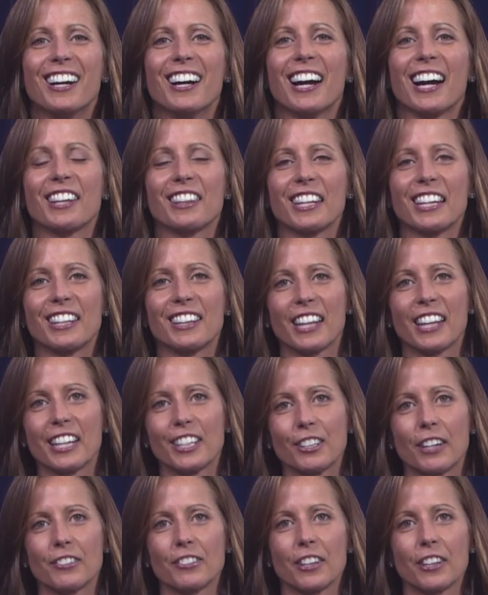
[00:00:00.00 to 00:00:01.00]
I think then
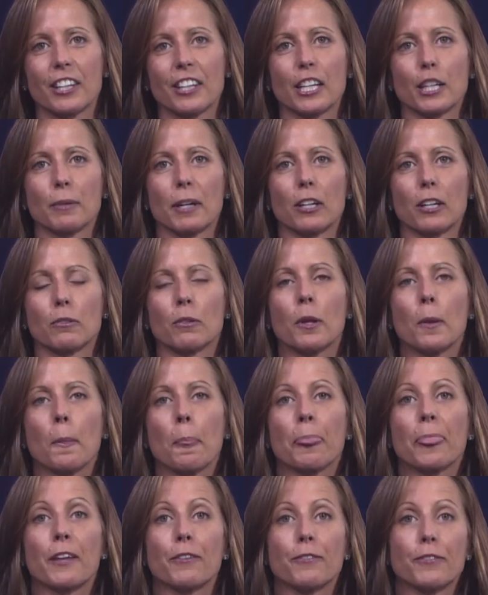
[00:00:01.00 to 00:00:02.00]
you have to think about
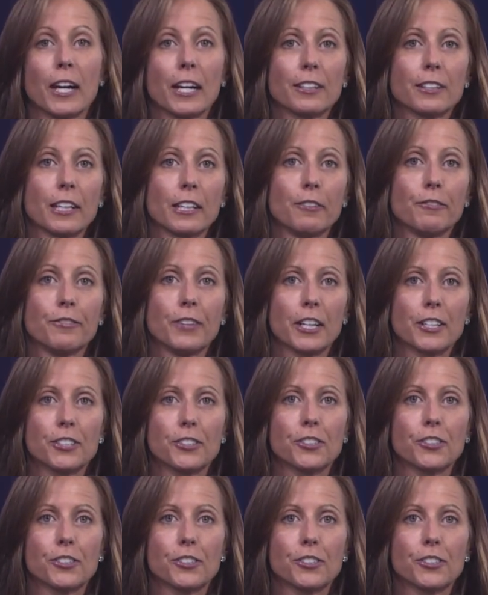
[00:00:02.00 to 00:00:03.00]
the fact that
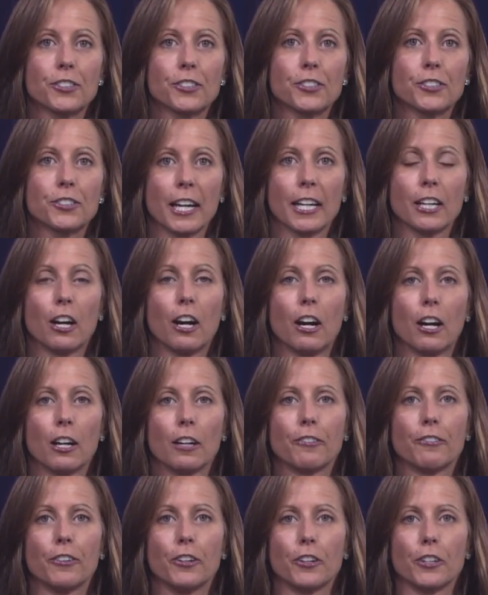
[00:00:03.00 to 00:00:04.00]
investors today are
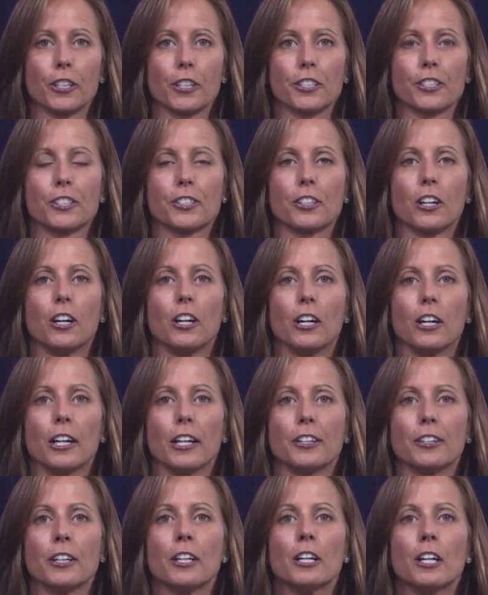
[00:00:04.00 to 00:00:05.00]
focused
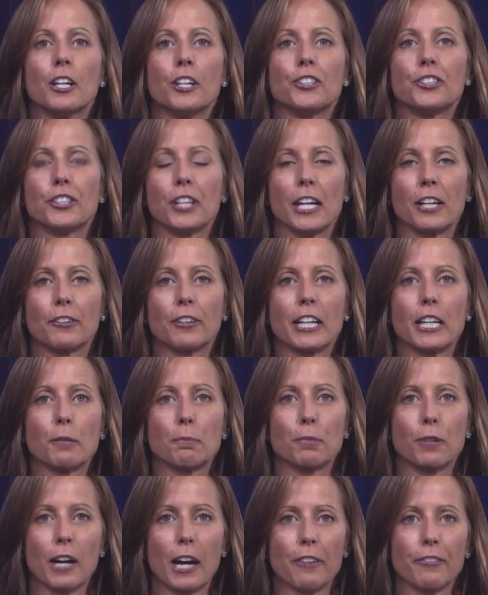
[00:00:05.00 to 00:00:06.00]
on generating
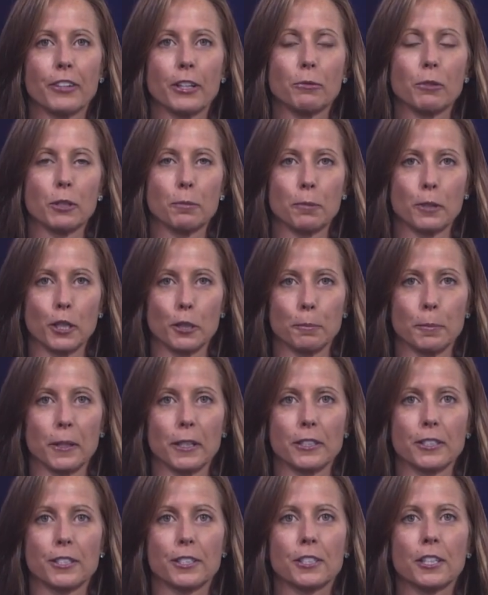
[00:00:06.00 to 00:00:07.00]
profit with
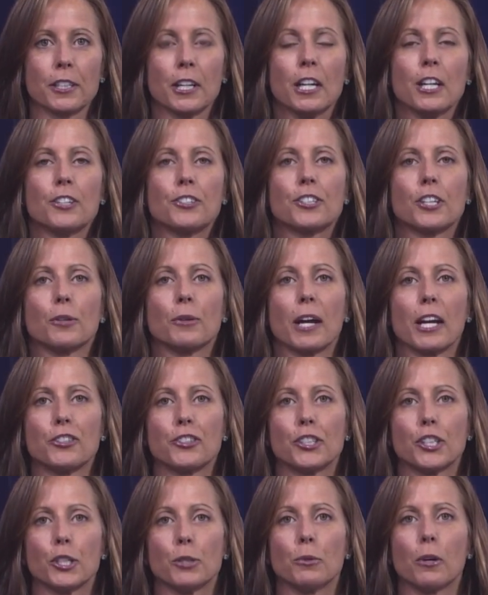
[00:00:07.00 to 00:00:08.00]
purpose. So as
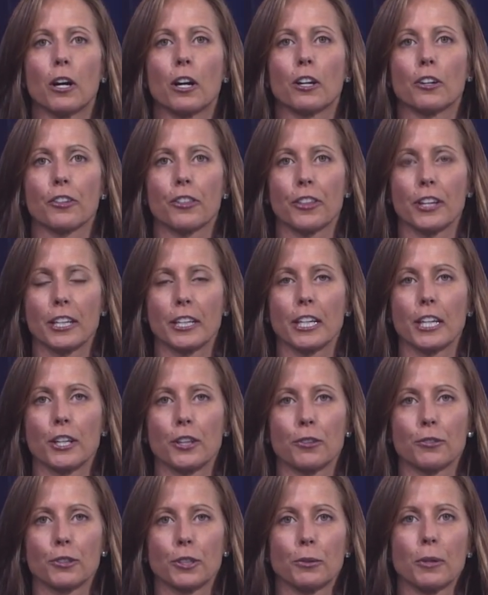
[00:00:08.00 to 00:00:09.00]
you are thinking
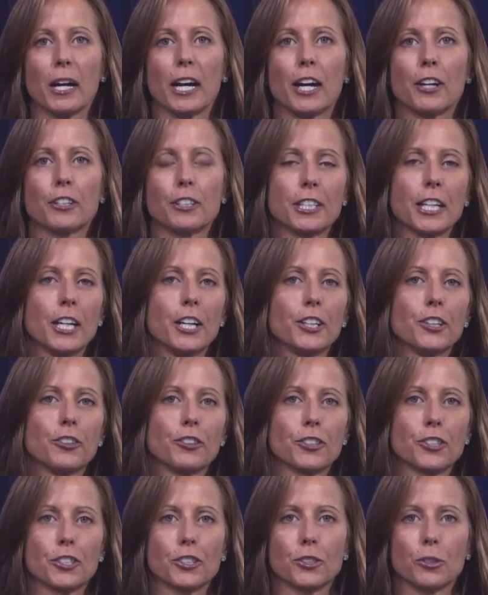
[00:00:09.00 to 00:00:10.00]
through how to tell
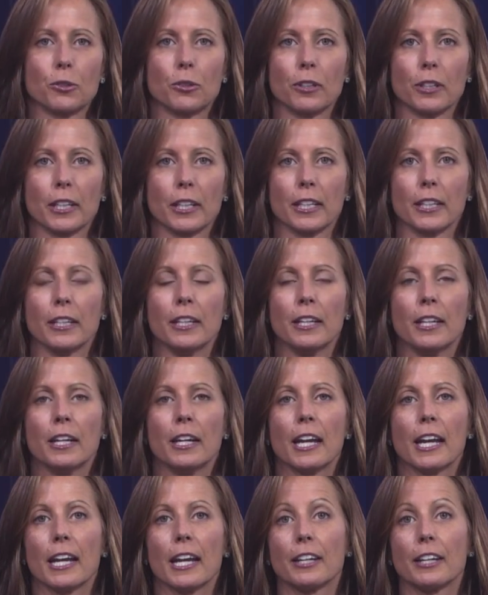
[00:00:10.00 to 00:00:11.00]
your story
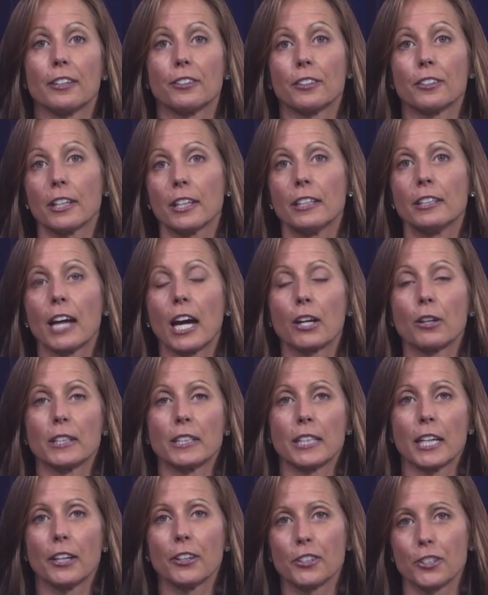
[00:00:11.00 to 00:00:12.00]
and not only
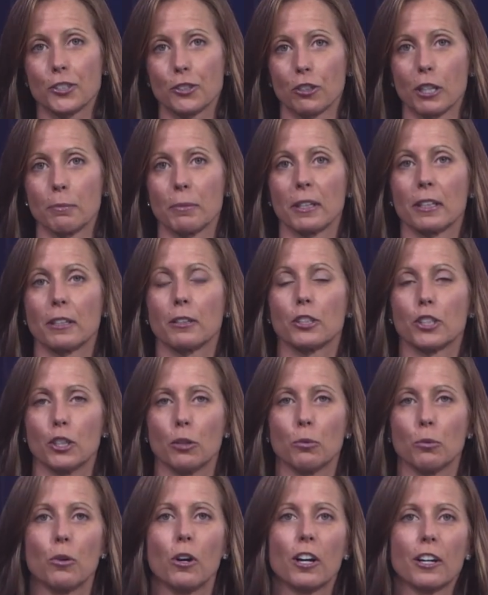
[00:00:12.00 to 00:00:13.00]
tell the story, but
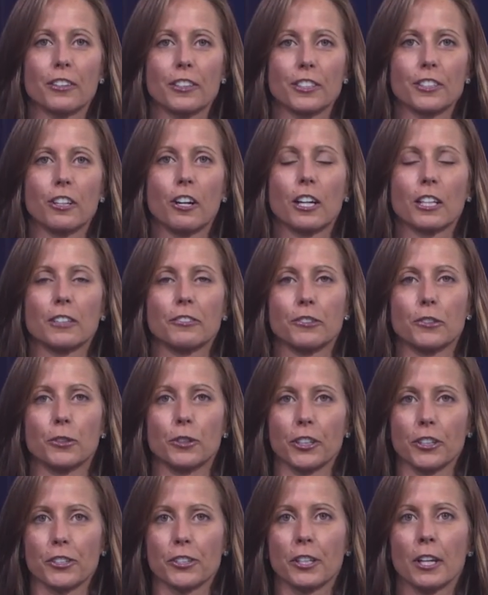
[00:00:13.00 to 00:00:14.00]
walk the talk, of
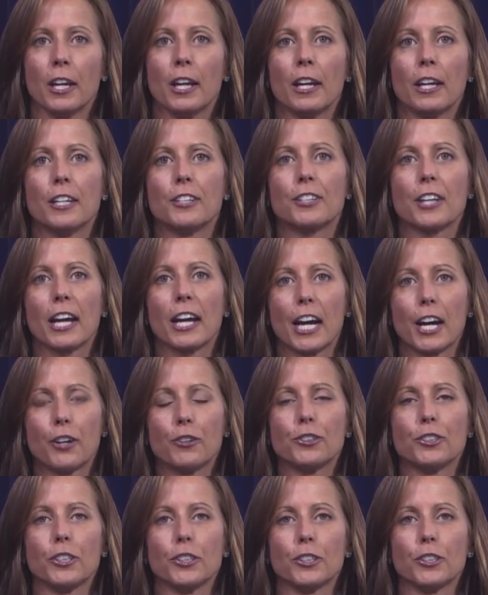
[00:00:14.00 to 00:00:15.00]
course, is how
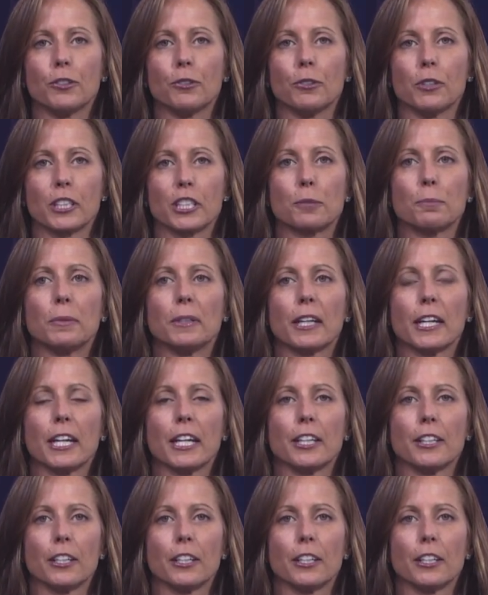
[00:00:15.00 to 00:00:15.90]
do you explain